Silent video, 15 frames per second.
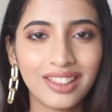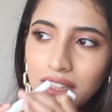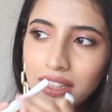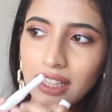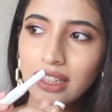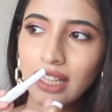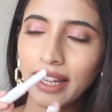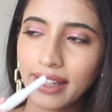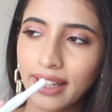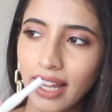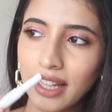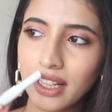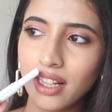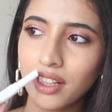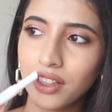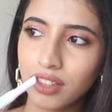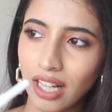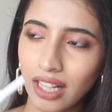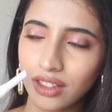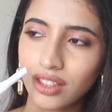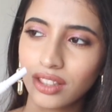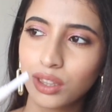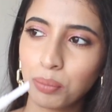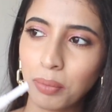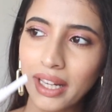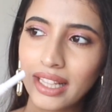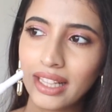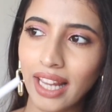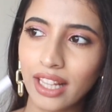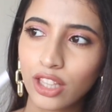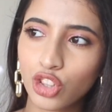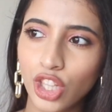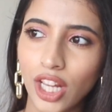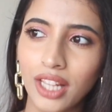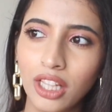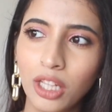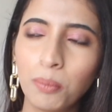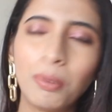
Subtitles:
This again does smell like cherry,